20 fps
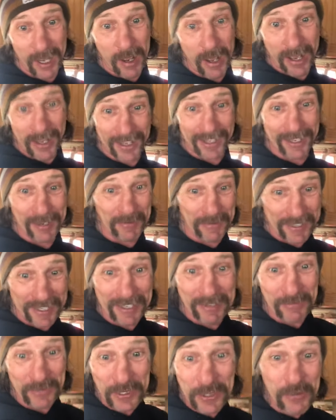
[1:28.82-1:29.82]
I
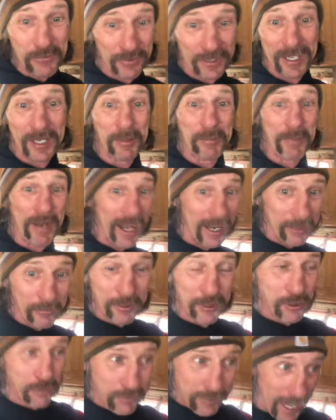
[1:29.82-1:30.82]
mean, when you think about it,
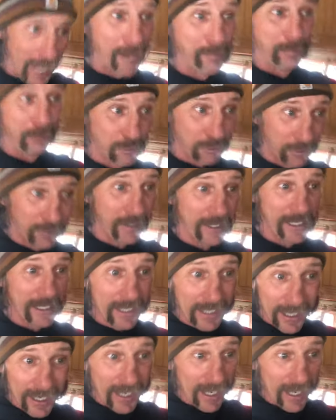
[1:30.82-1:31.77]
when you tap a tree